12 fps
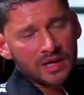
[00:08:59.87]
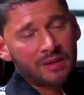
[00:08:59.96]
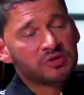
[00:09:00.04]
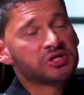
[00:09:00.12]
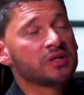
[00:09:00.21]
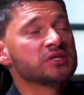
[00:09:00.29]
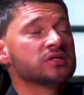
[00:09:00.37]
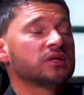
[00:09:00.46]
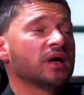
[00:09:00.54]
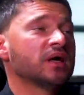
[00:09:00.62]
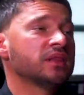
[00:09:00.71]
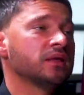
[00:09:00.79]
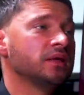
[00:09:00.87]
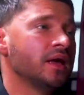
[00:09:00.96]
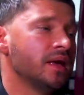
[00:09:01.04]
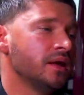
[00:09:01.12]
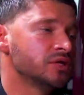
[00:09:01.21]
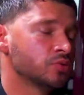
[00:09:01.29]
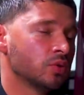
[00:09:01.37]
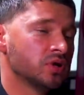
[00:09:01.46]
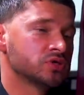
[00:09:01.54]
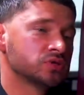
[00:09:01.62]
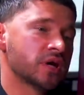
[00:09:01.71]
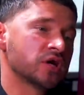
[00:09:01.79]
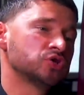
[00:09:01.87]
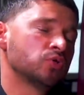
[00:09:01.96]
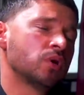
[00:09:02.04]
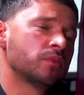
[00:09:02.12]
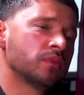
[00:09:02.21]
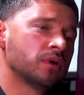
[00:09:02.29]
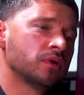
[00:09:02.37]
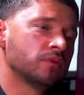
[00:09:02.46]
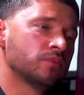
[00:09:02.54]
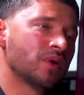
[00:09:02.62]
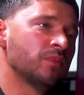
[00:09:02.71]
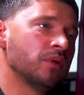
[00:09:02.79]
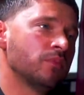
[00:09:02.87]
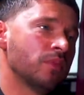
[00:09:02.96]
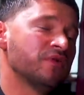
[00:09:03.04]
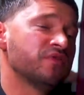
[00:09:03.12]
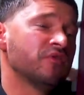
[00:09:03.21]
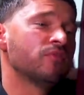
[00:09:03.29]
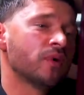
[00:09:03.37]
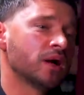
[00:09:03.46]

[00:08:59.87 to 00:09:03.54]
I'm just, listen, I think Lee Haney is actually one of my, probably my favorite